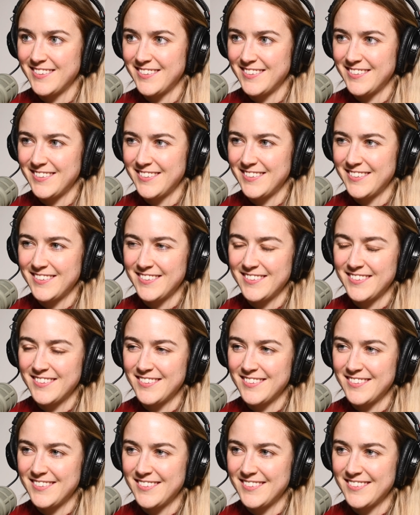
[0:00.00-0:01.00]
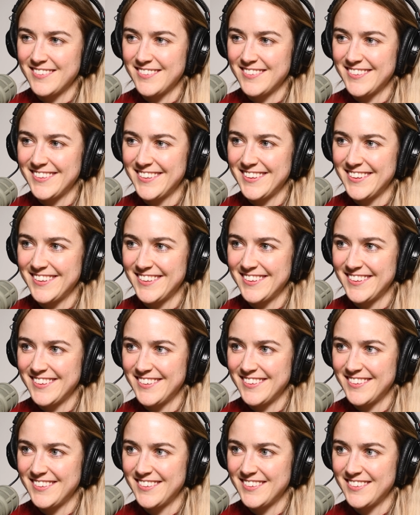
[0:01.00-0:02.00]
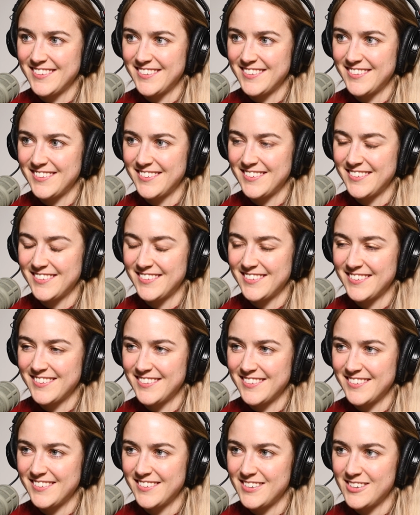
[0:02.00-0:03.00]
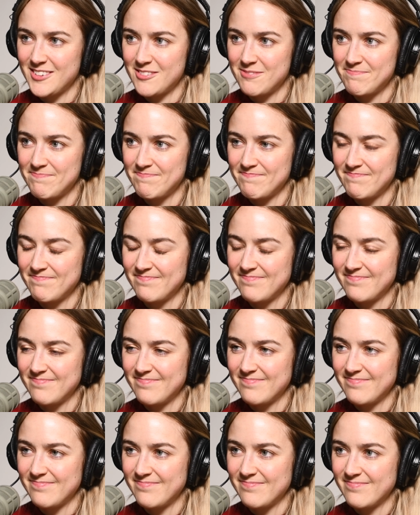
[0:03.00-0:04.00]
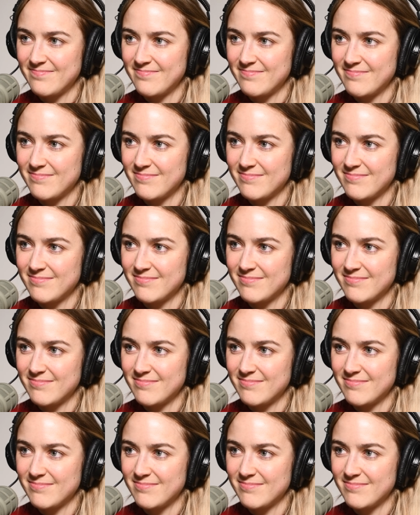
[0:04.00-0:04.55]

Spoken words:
[no speech]